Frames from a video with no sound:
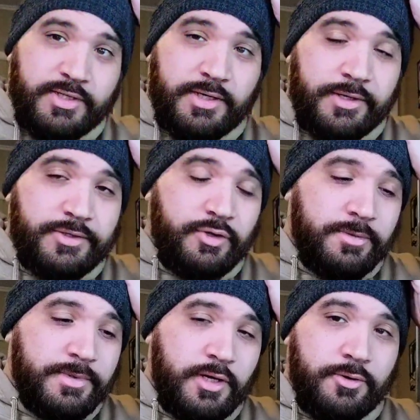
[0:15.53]
Talks
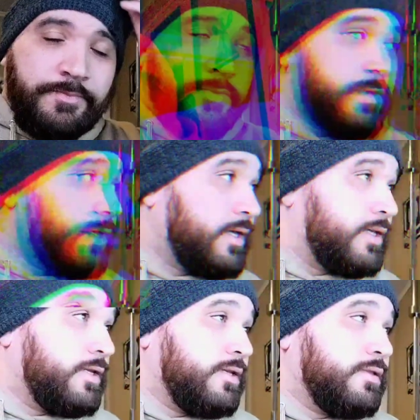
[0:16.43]
Crypto.
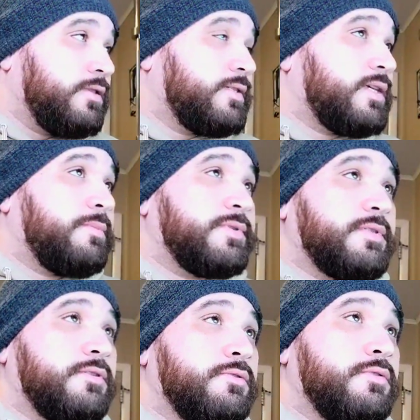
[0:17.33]
And in this
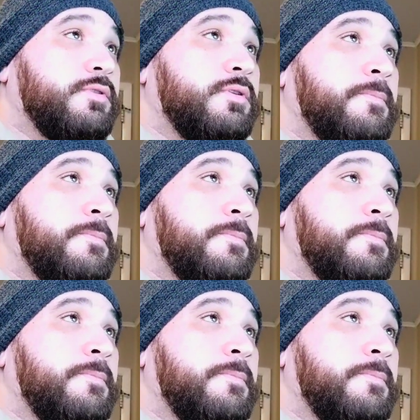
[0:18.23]
episode,